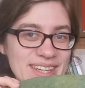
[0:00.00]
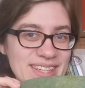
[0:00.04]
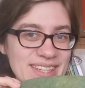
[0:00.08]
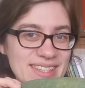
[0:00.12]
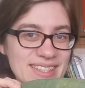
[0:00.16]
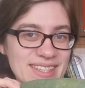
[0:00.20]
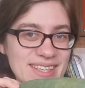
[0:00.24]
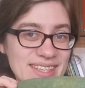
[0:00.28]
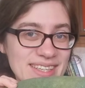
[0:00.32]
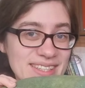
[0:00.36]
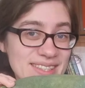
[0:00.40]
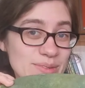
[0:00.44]

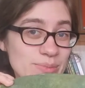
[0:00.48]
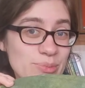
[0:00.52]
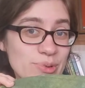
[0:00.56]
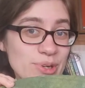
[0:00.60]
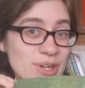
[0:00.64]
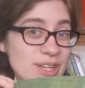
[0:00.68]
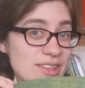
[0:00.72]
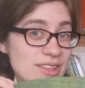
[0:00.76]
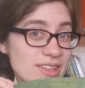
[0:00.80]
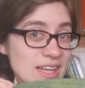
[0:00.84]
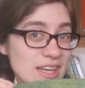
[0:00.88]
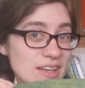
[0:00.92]
here's a
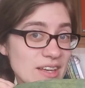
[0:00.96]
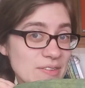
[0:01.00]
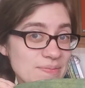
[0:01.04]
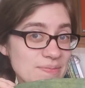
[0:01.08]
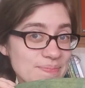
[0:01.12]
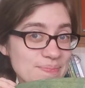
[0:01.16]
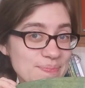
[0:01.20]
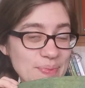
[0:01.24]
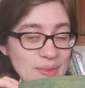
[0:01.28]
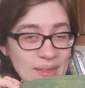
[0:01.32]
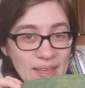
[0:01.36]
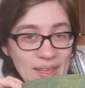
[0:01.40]
pretty thing.
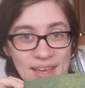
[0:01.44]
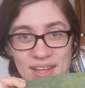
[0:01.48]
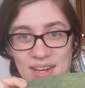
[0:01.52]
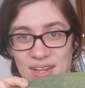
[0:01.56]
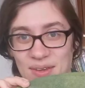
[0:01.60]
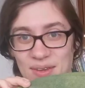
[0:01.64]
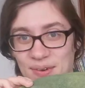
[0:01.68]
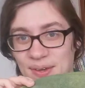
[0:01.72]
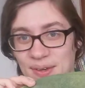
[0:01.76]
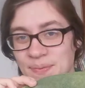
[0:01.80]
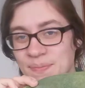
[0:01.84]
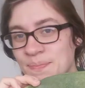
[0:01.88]

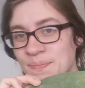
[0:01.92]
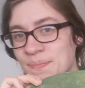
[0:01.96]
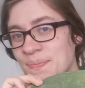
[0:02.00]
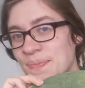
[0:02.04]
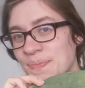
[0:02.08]
Anyway.